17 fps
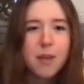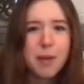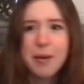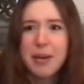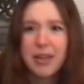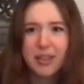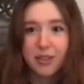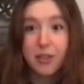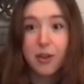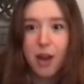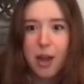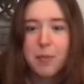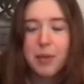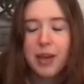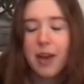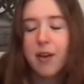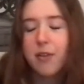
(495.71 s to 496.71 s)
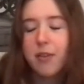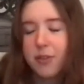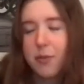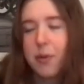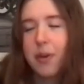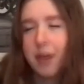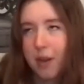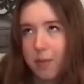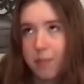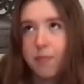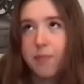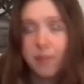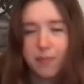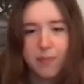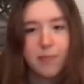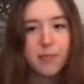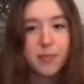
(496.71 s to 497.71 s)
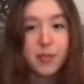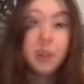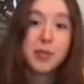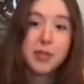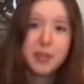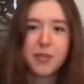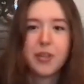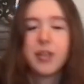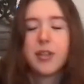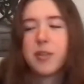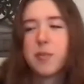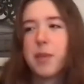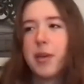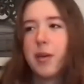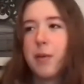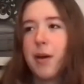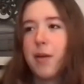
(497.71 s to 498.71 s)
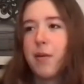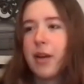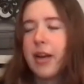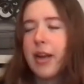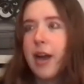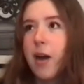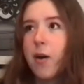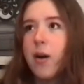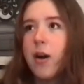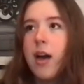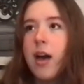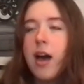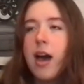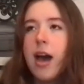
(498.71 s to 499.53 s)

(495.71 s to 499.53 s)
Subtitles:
My Instagram account is what I'm specifically speaking about right now.